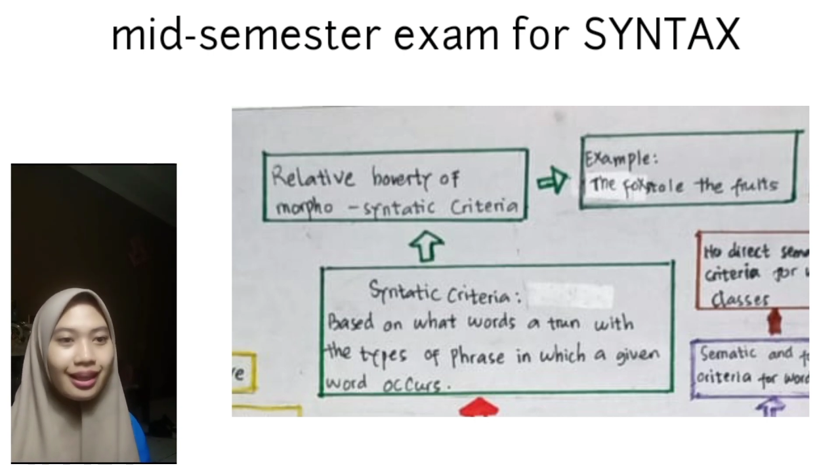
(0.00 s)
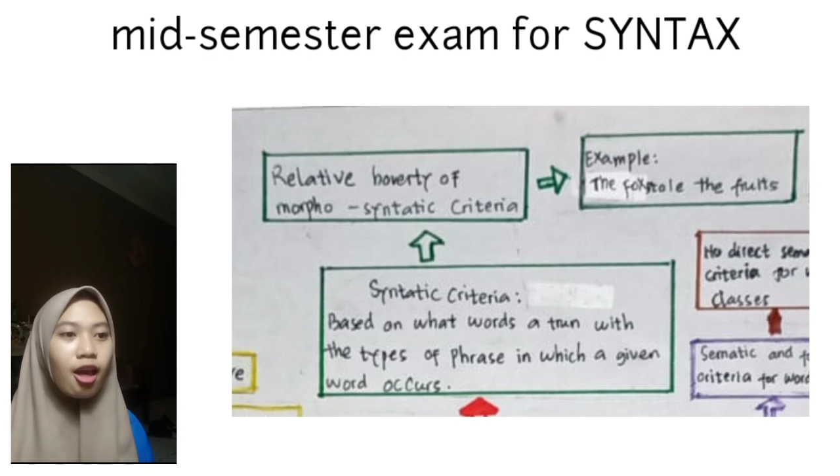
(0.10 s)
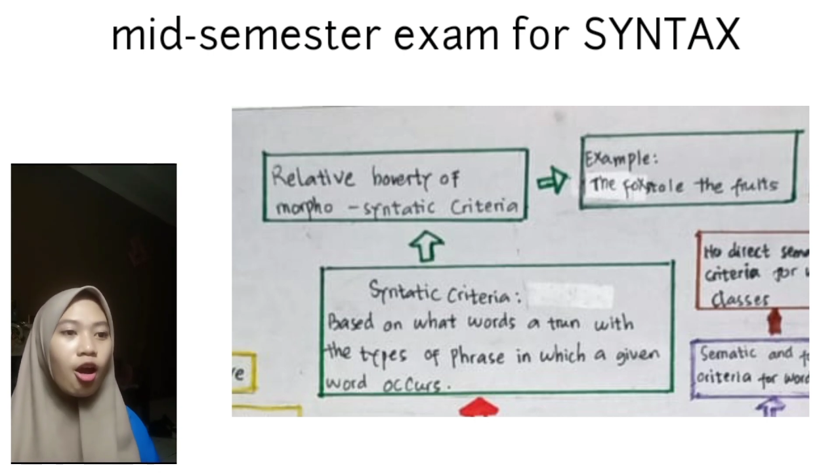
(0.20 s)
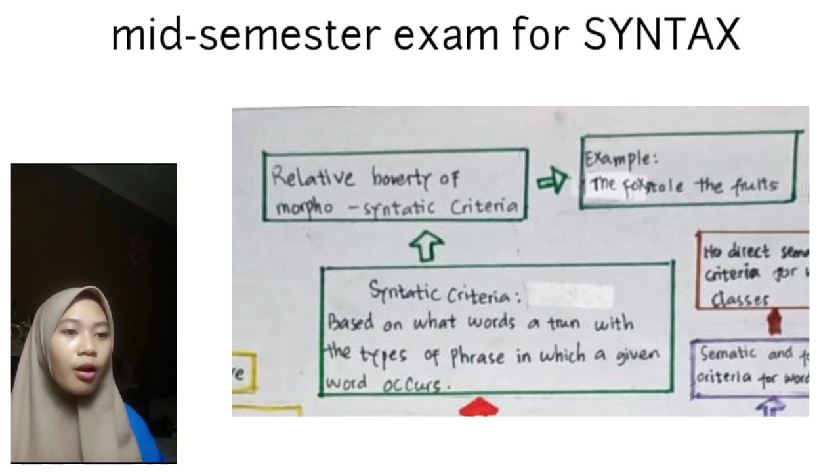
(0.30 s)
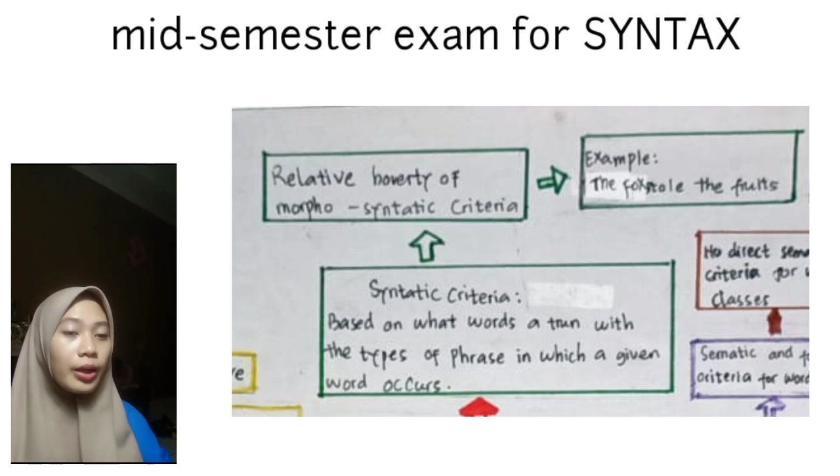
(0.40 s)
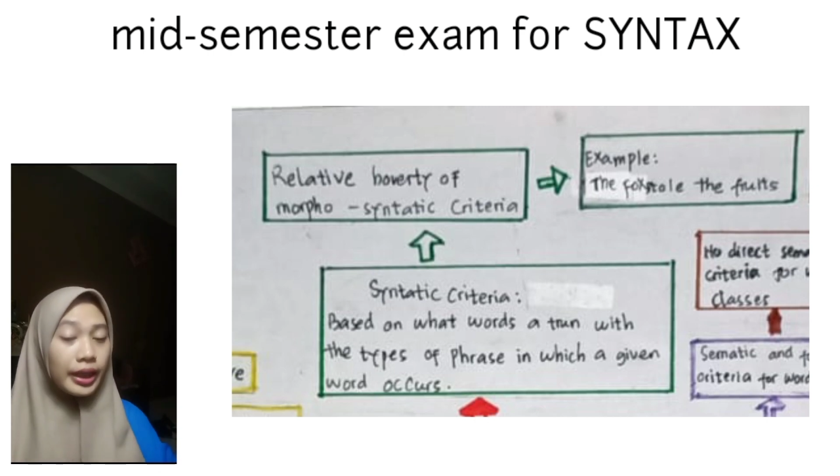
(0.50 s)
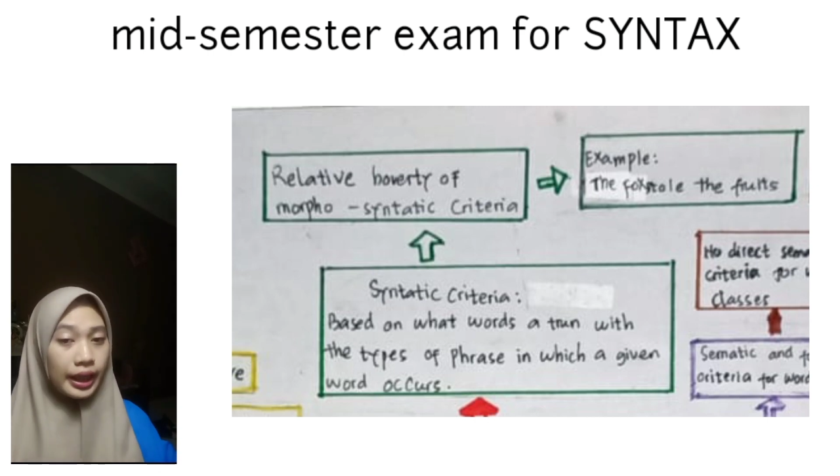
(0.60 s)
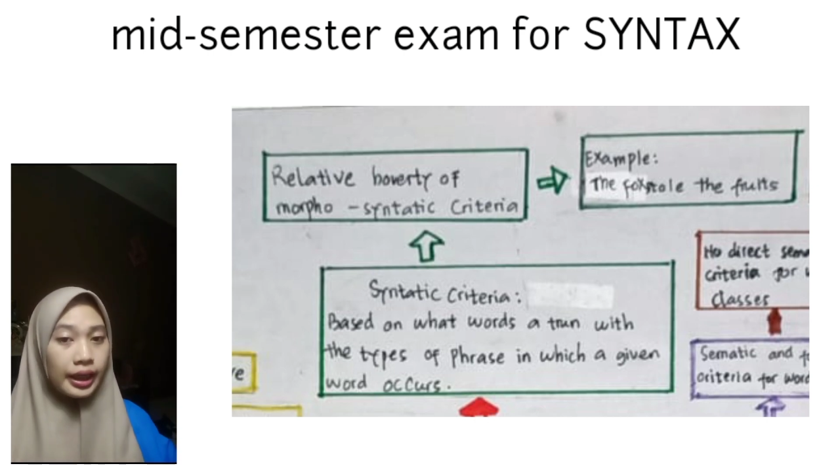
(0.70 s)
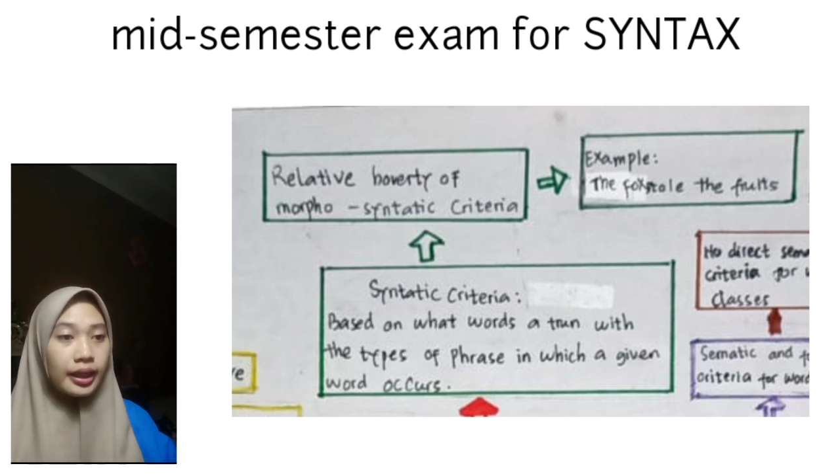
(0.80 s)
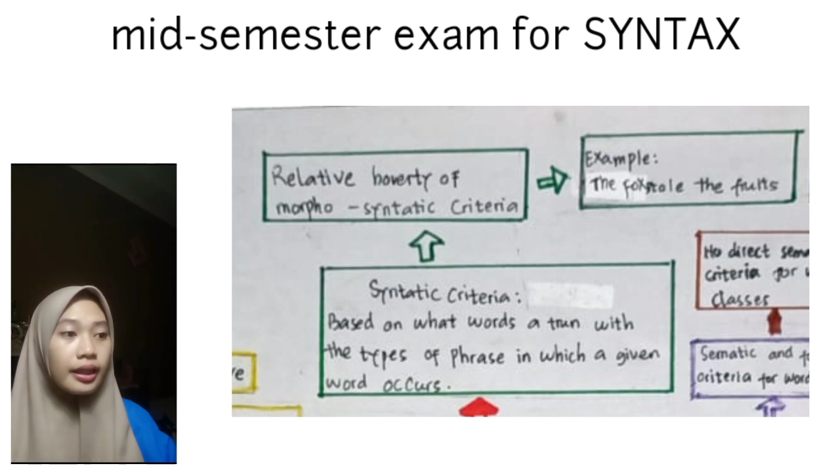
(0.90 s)
Okay,
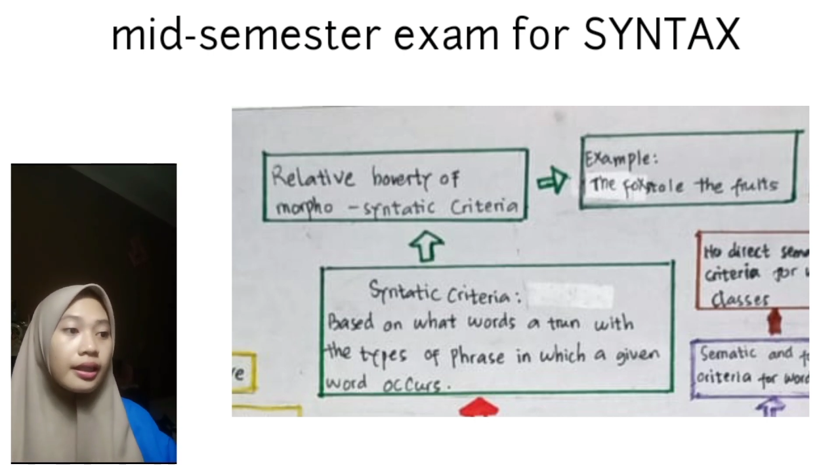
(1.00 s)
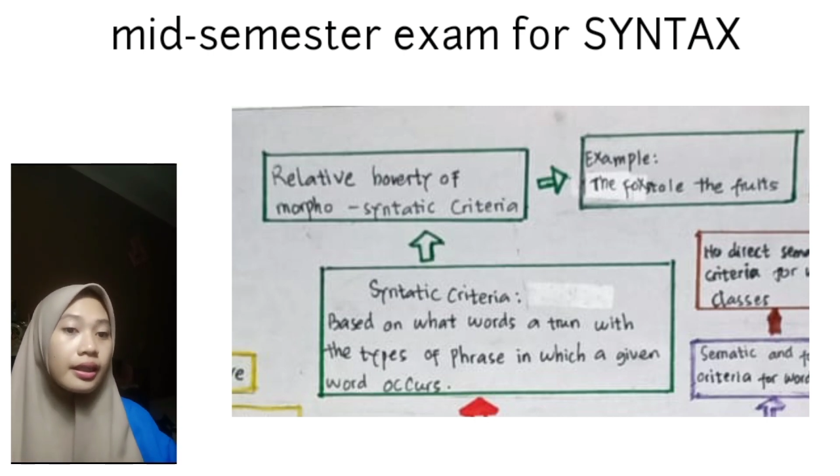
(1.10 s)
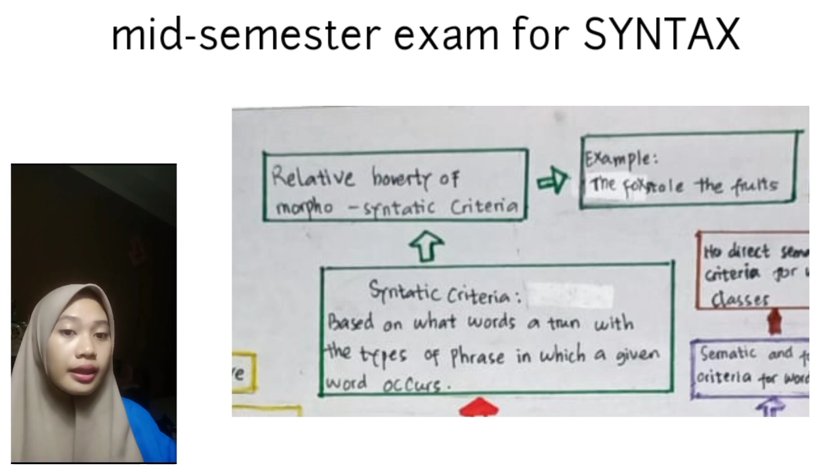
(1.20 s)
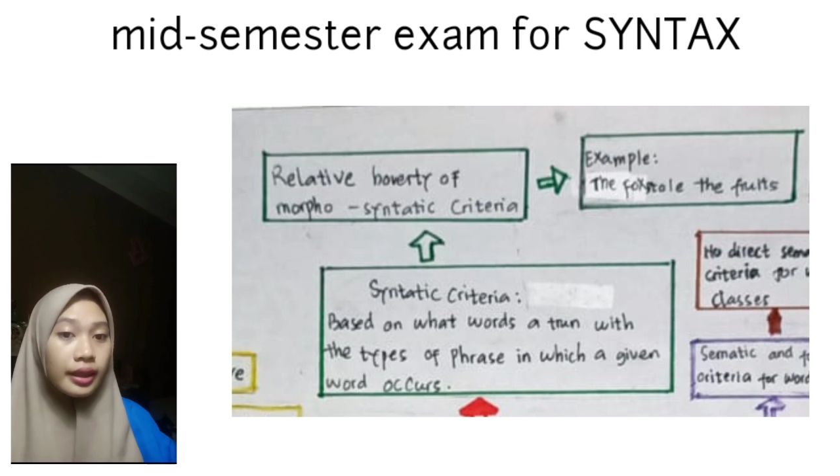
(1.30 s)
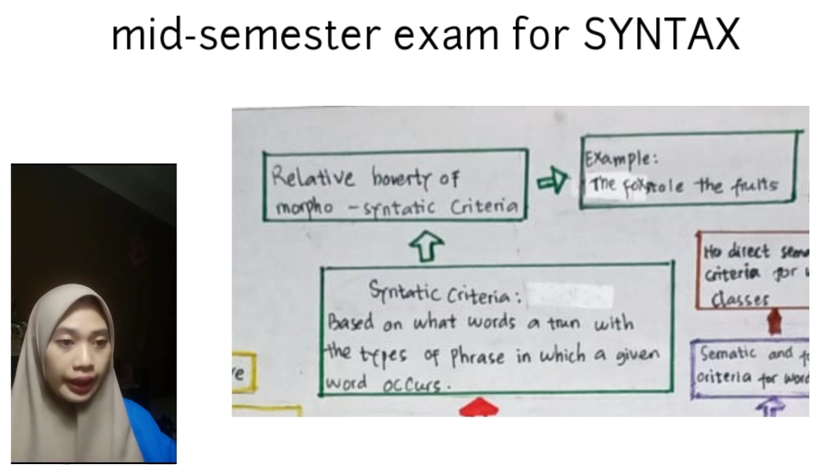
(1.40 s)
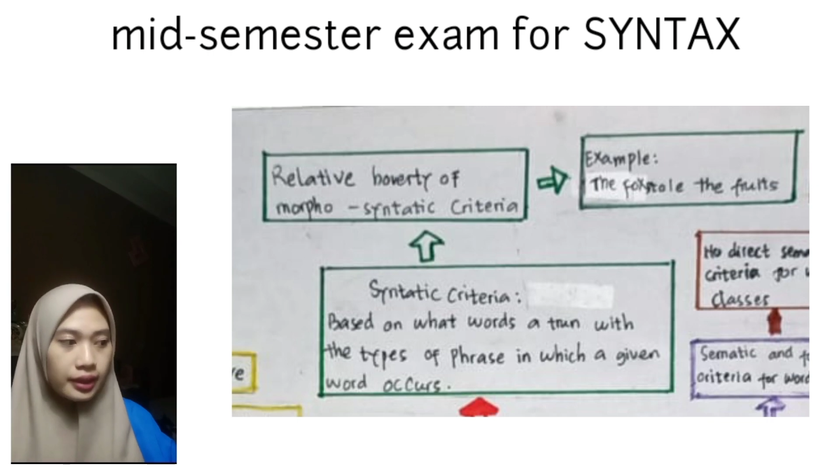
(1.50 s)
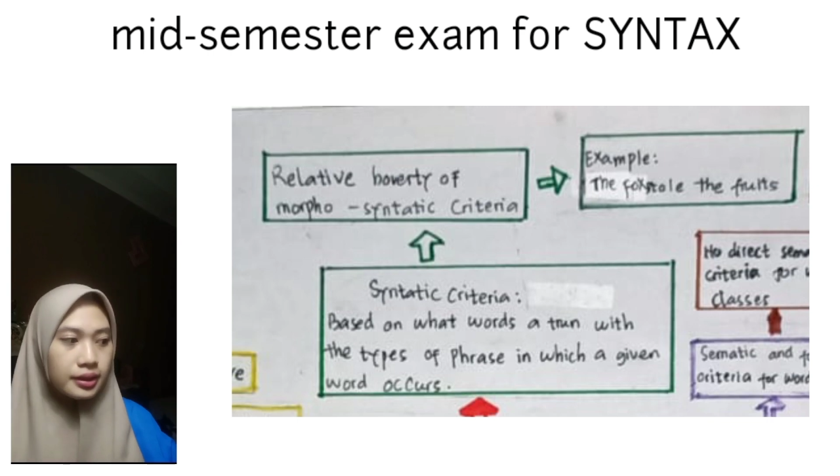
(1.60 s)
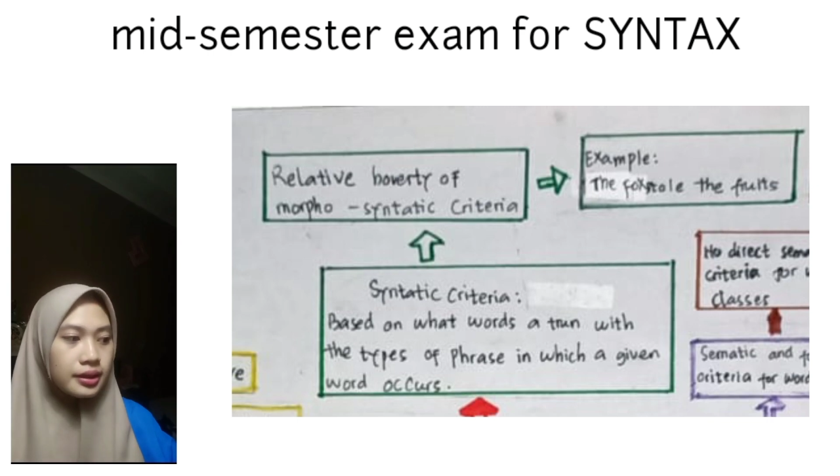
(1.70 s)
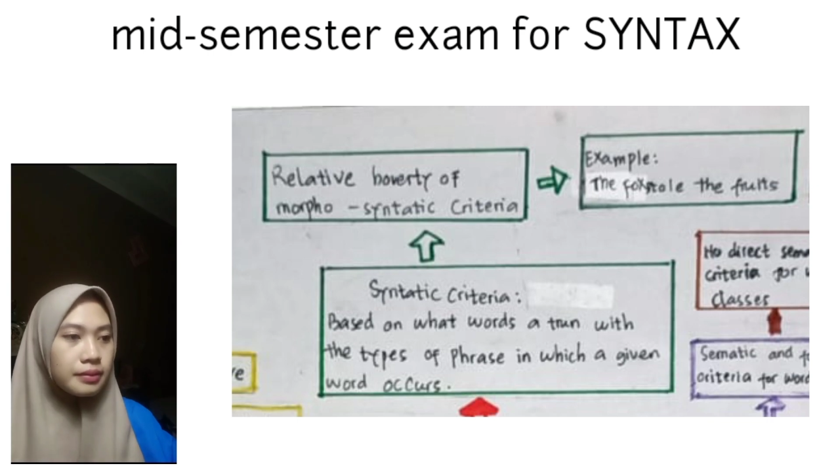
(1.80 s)
next.